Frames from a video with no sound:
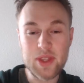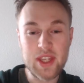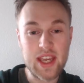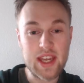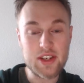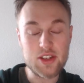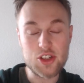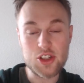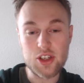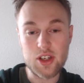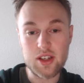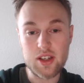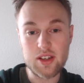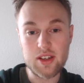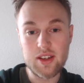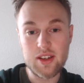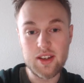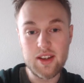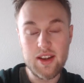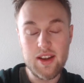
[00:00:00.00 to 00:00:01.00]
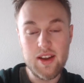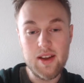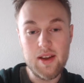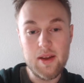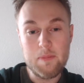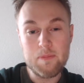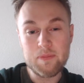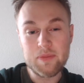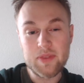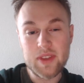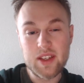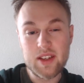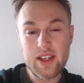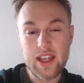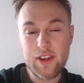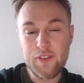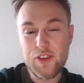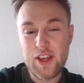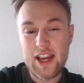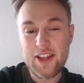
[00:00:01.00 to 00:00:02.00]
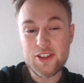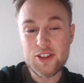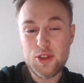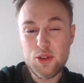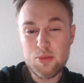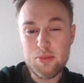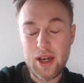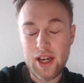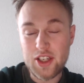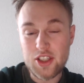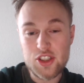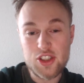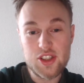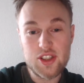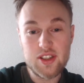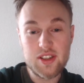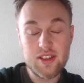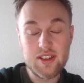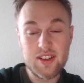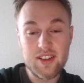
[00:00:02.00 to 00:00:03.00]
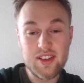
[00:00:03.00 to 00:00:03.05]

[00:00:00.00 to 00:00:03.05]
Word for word: tension. If you add too much,